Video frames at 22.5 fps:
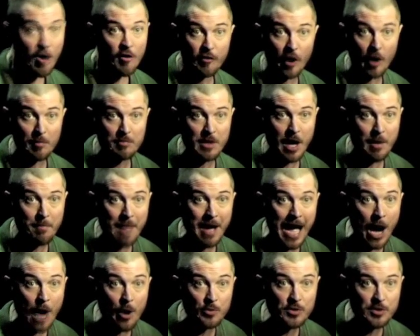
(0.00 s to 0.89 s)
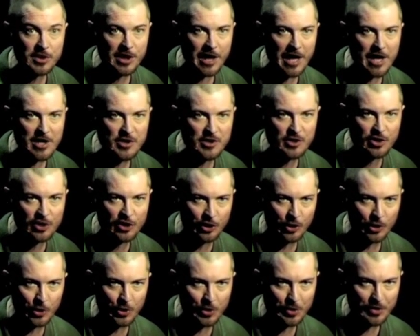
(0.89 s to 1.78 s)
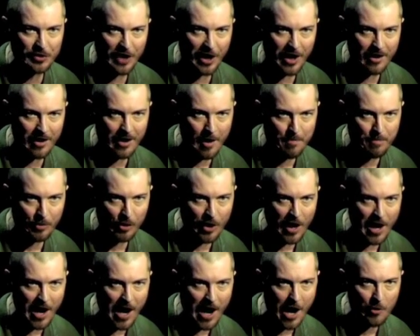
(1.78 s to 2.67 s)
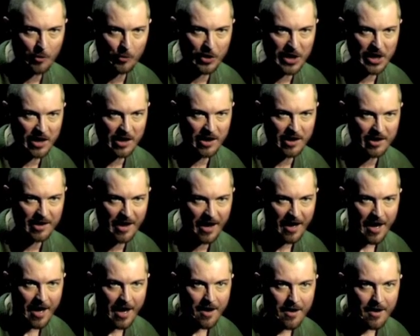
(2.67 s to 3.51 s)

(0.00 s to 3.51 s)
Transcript: From the mountain to the prairie,